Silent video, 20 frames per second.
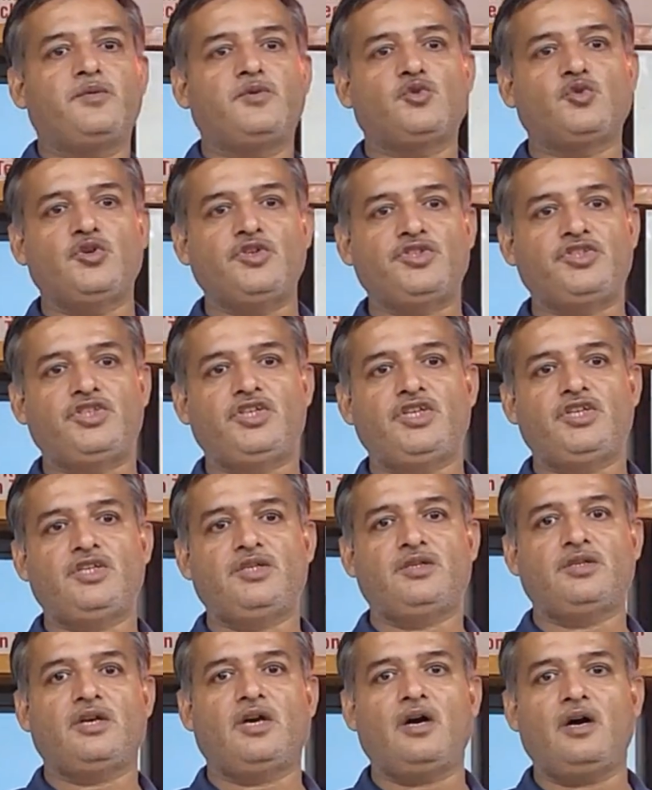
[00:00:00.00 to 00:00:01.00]

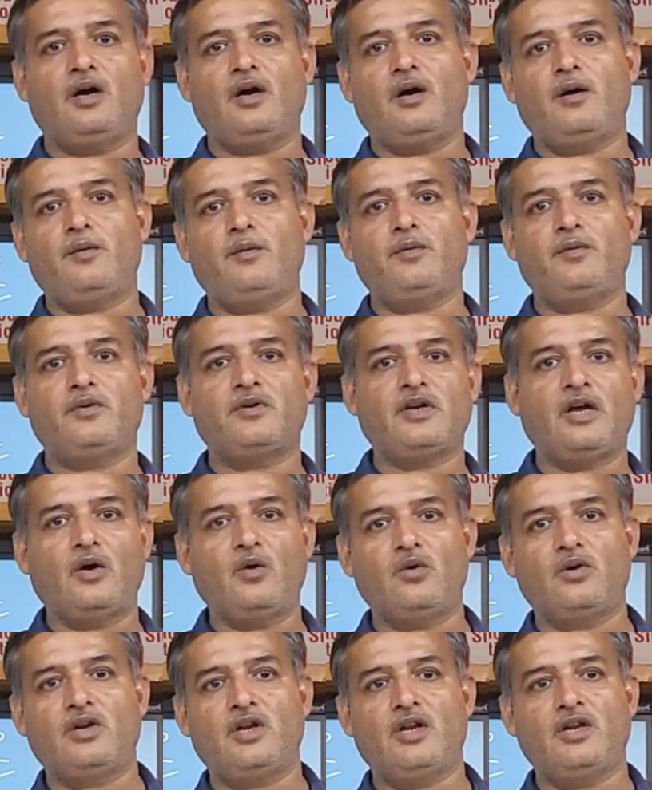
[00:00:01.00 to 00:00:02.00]
switches,
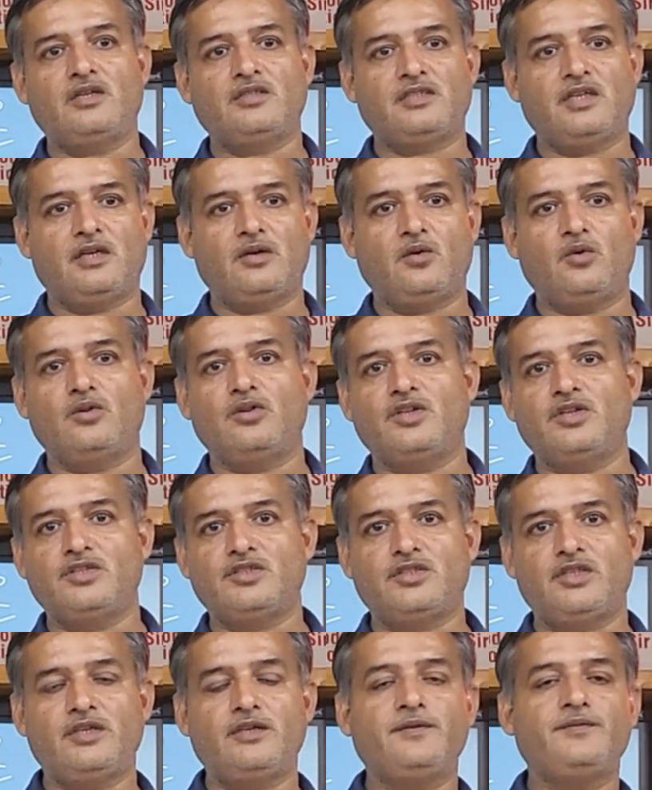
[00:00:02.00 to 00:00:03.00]
routers, and all these
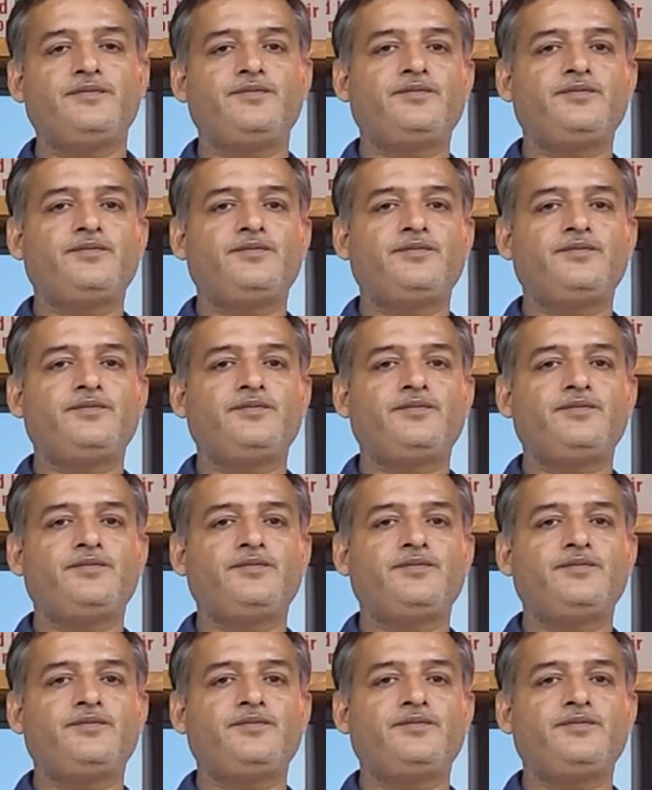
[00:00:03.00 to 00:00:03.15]
things.